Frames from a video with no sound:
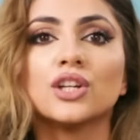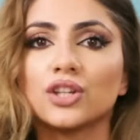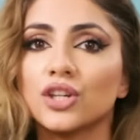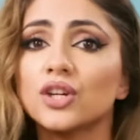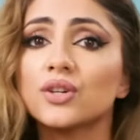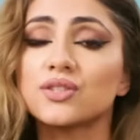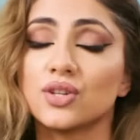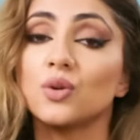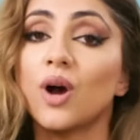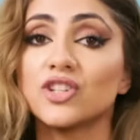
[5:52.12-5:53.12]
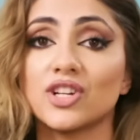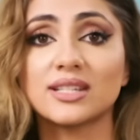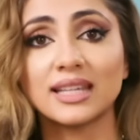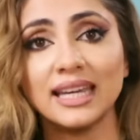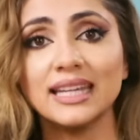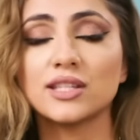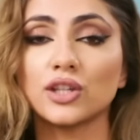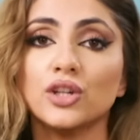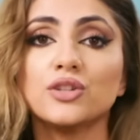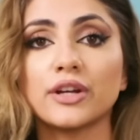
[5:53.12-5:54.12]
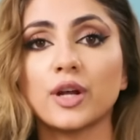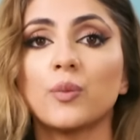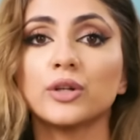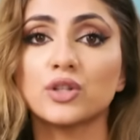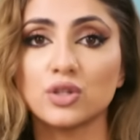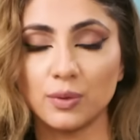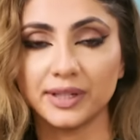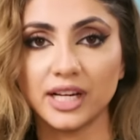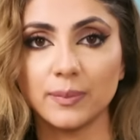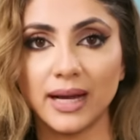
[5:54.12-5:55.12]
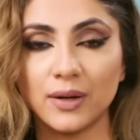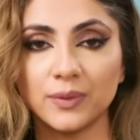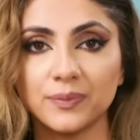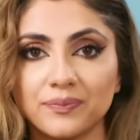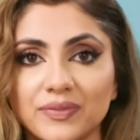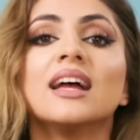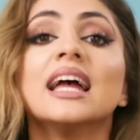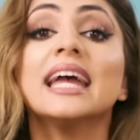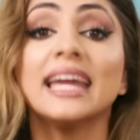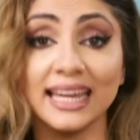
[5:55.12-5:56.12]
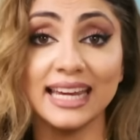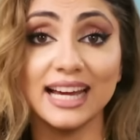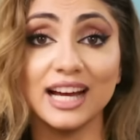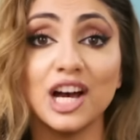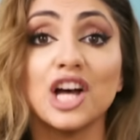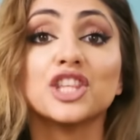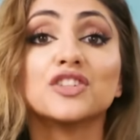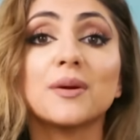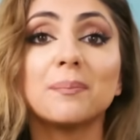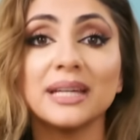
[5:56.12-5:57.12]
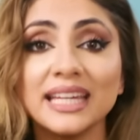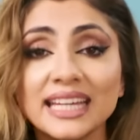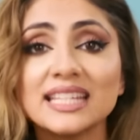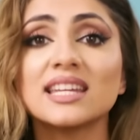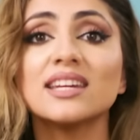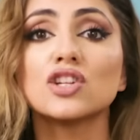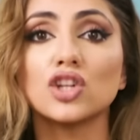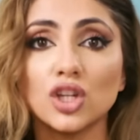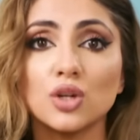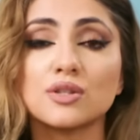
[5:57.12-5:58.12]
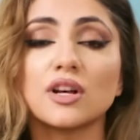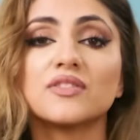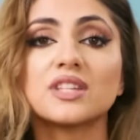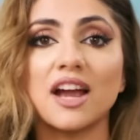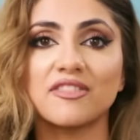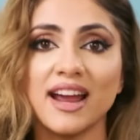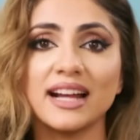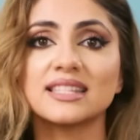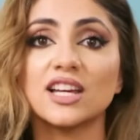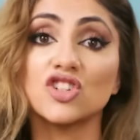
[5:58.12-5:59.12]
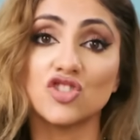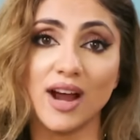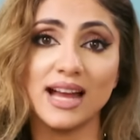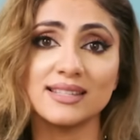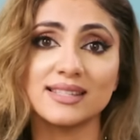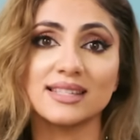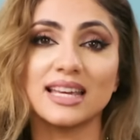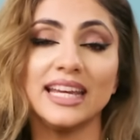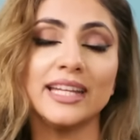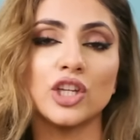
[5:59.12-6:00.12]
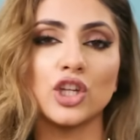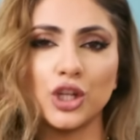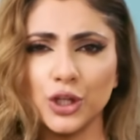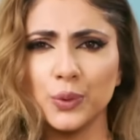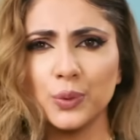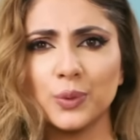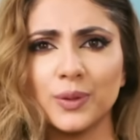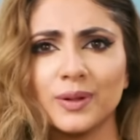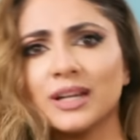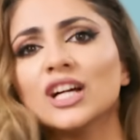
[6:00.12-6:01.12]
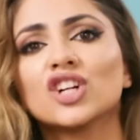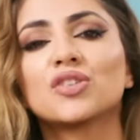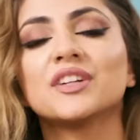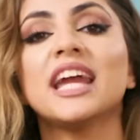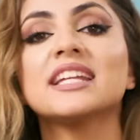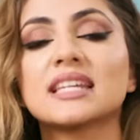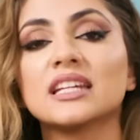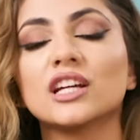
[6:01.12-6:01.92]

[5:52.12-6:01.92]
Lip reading: You two are just kids, you don't know what you're talking about. Here, the repeated use of direct address in you creates an